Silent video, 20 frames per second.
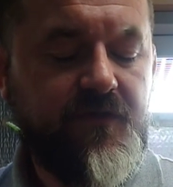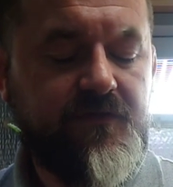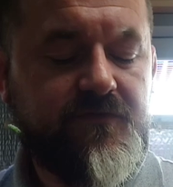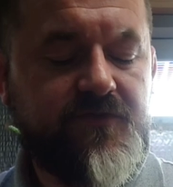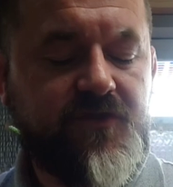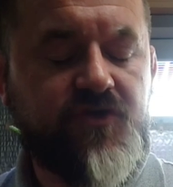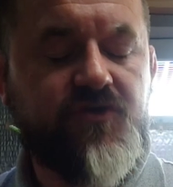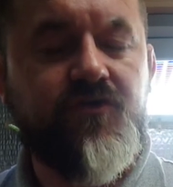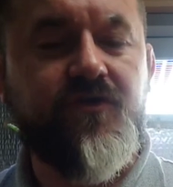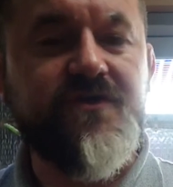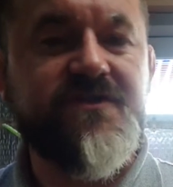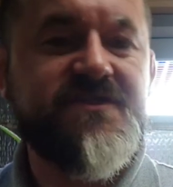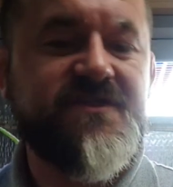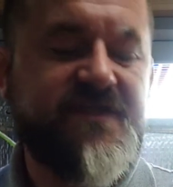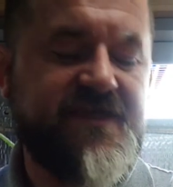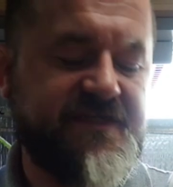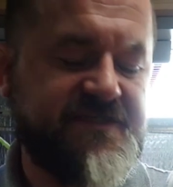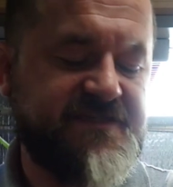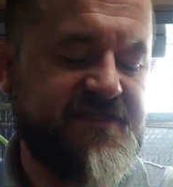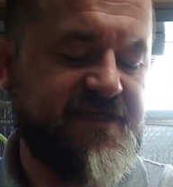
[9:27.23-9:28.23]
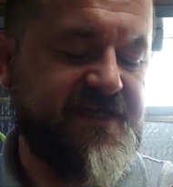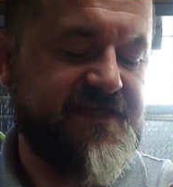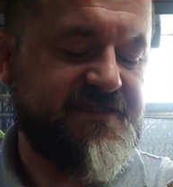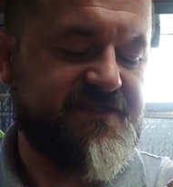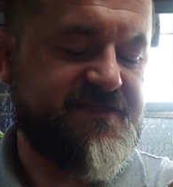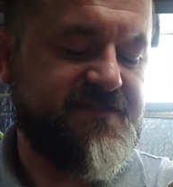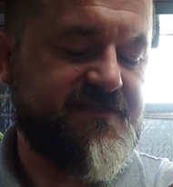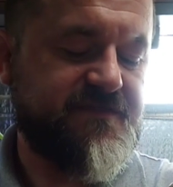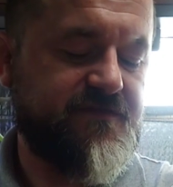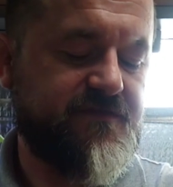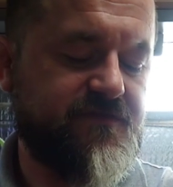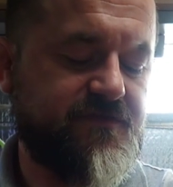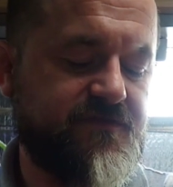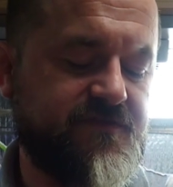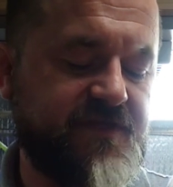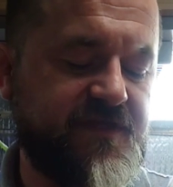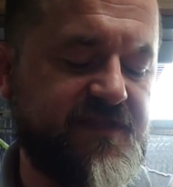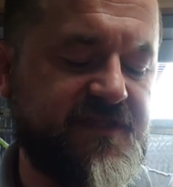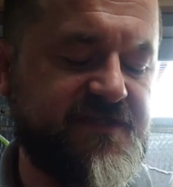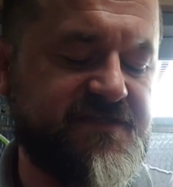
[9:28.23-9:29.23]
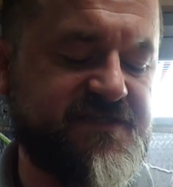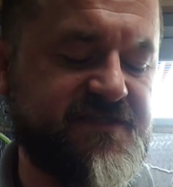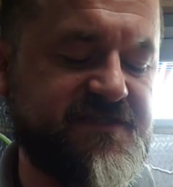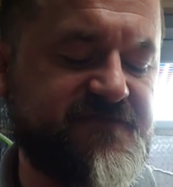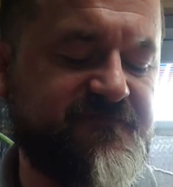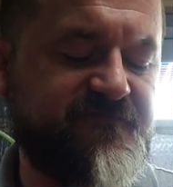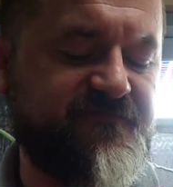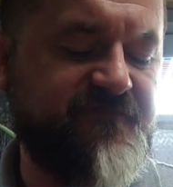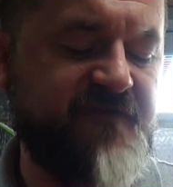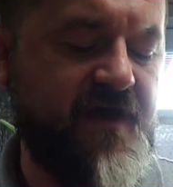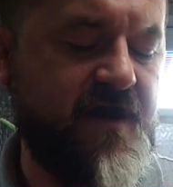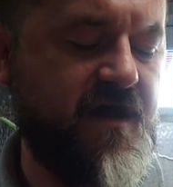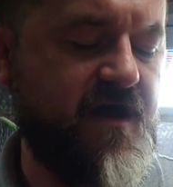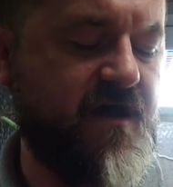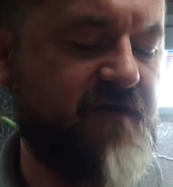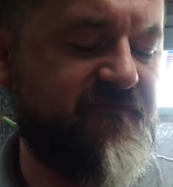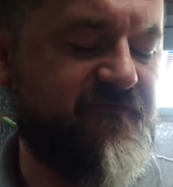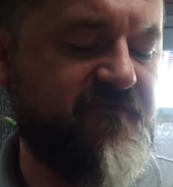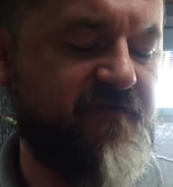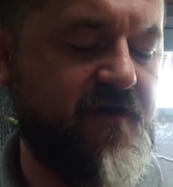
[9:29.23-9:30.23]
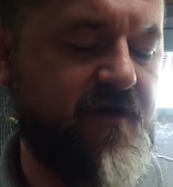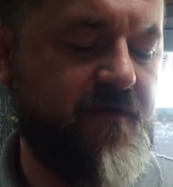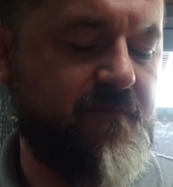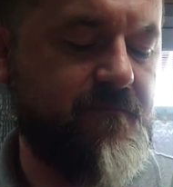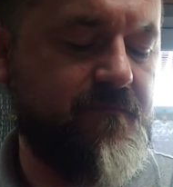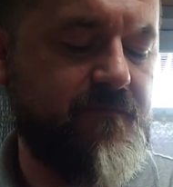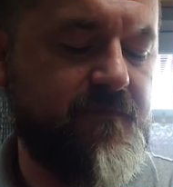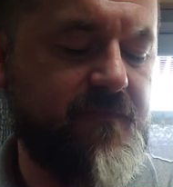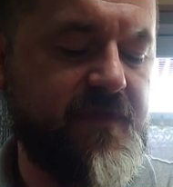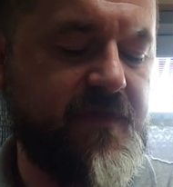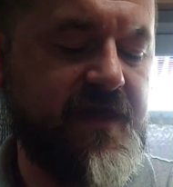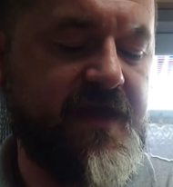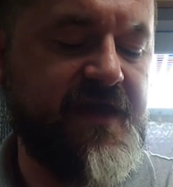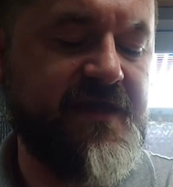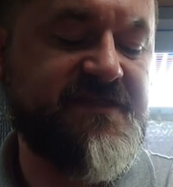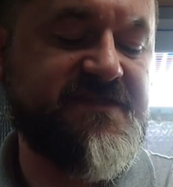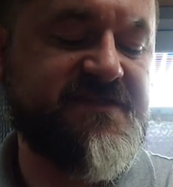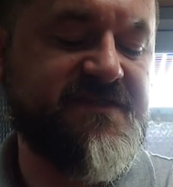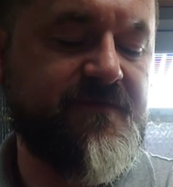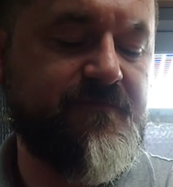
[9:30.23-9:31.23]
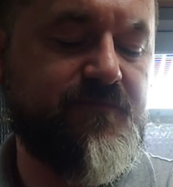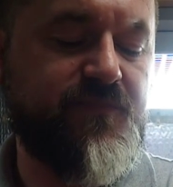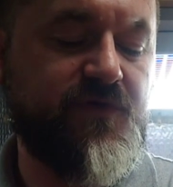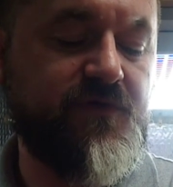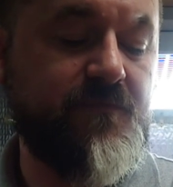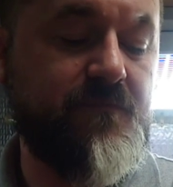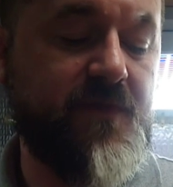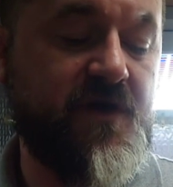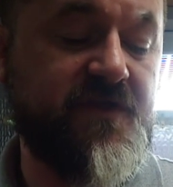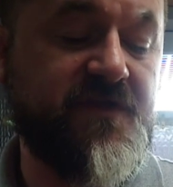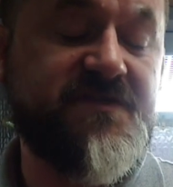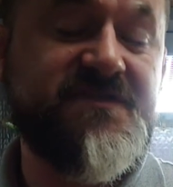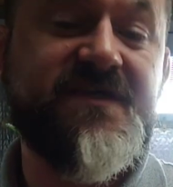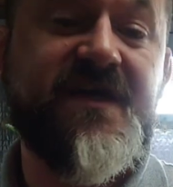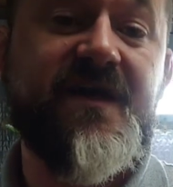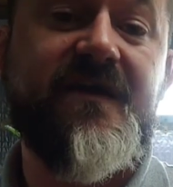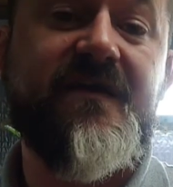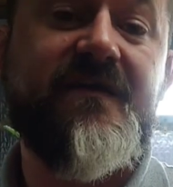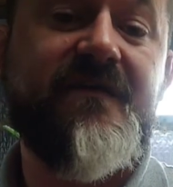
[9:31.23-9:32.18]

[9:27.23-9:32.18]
The crux of this is that this is far from a simple monitor,